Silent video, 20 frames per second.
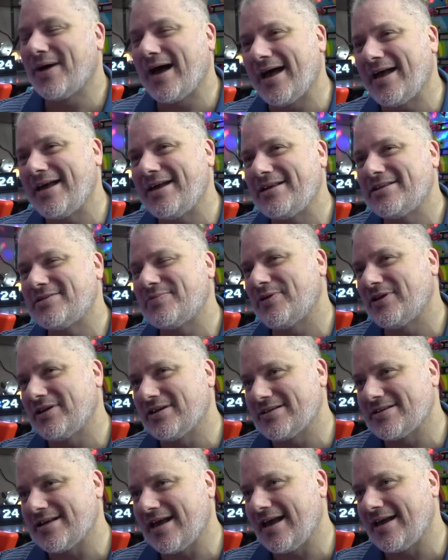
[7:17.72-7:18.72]
Pains me
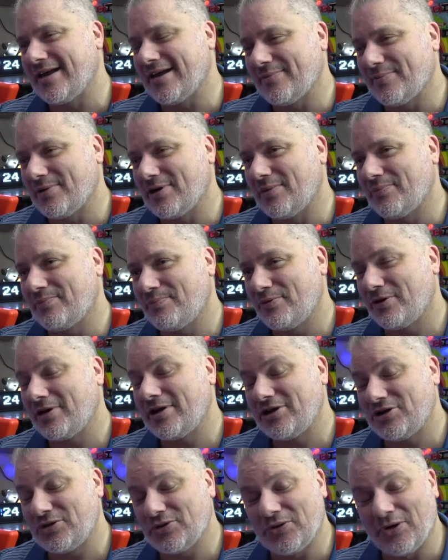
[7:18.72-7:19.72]
to say it, but I'm
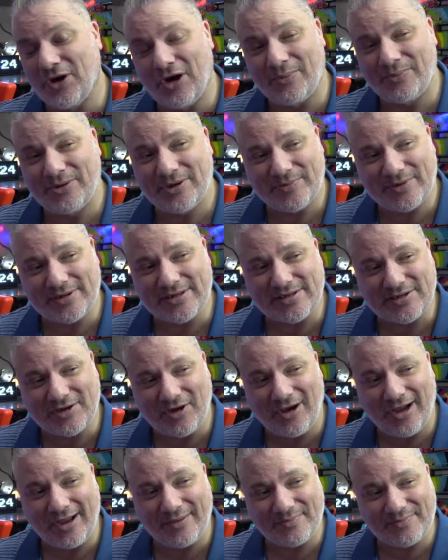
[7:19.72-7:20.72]
pretty sure Optimus
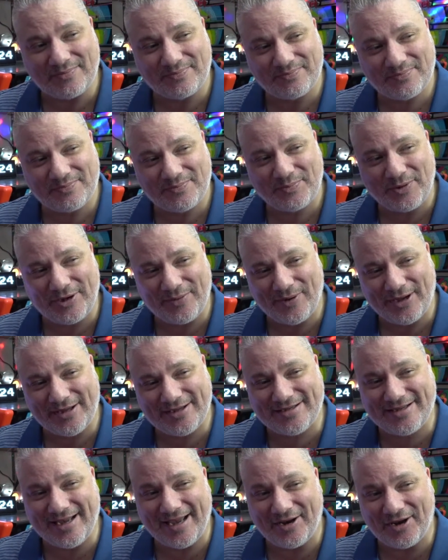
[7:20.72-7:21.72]
Syme pretty much
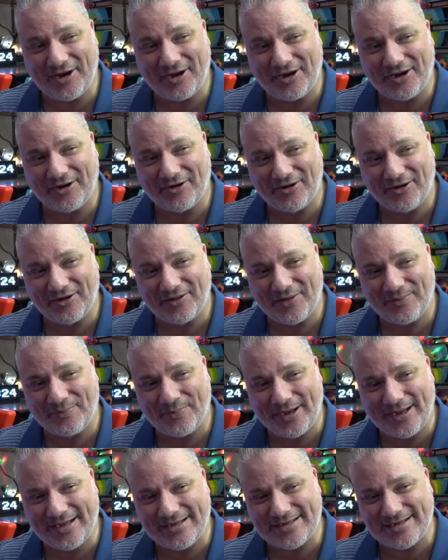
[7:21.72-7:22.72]
said earlier on in the
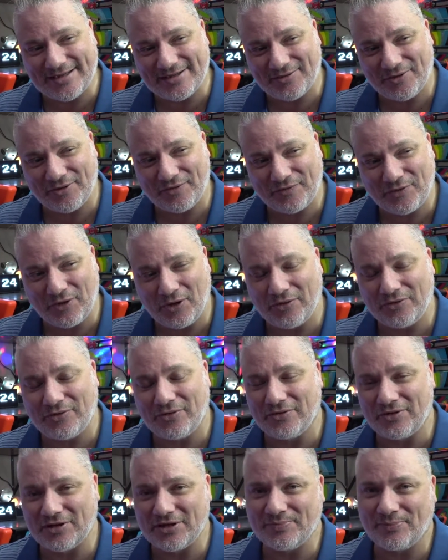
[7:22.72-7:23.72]
piece, he's sort of gone
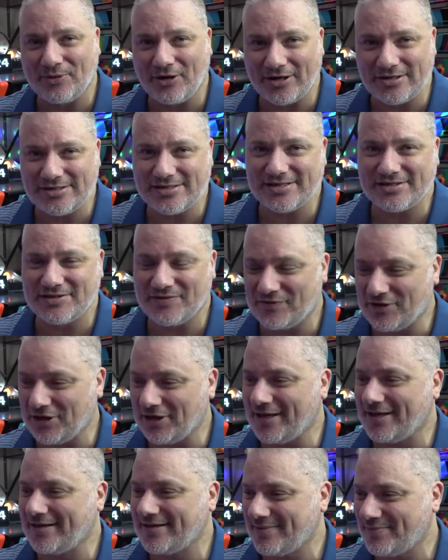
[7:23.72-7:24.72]
through this process of
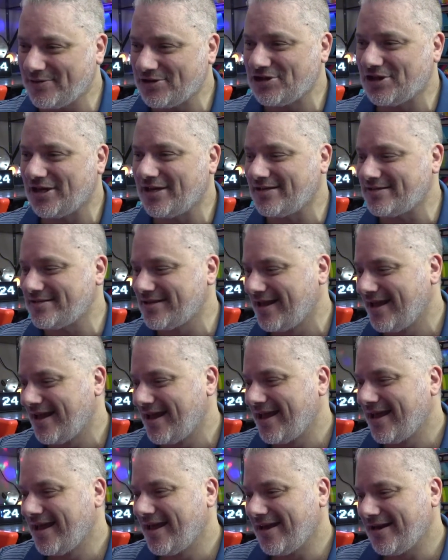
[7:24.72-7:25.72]
collecting machines.
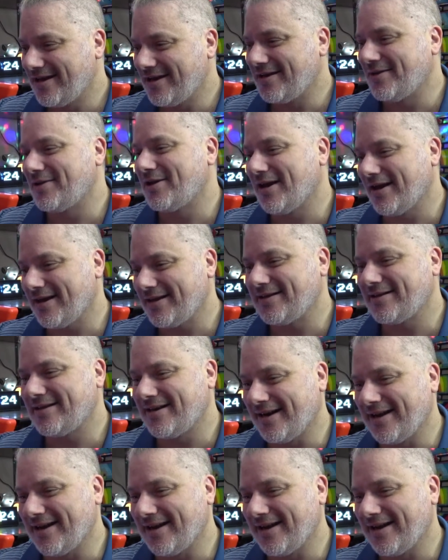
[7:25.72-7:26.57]
You collect,